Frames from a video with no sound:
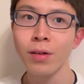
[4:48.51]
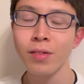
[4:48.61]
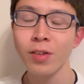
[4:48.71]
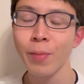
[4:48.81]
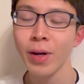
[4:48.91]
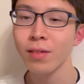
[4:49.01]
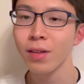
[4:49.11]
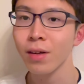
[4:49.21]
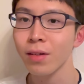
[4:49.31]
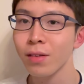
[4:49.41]
so many
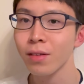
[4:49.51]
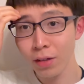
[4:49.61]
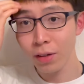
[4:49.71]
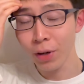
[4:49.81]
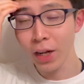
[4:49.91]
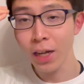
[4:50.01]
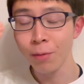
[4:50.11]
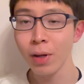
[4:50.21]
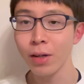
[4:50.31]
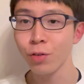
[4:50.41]
things when I come
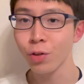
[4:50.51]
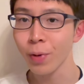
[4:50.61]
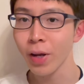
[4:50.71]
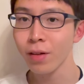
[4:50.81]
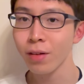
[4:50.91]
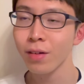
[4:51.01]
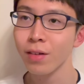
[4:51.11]
back to Japan.